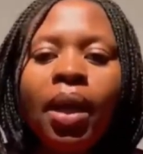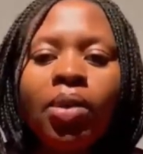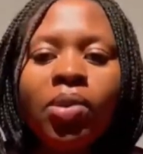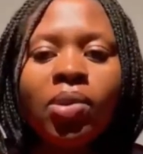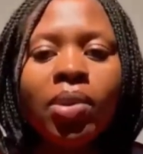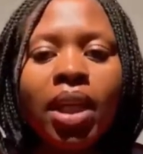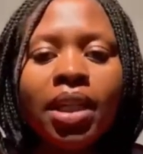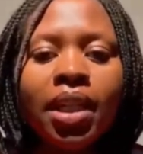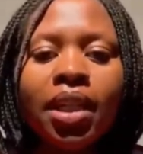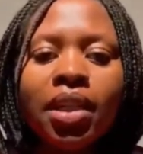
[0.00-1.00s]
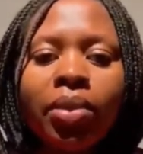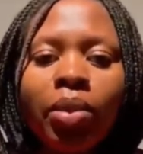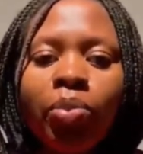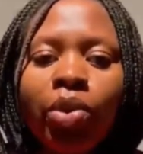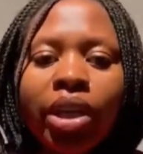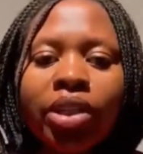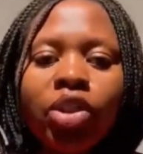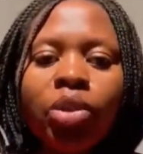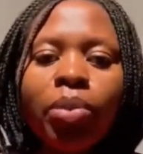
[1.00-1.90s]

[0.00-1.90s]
Society Entebbe branch.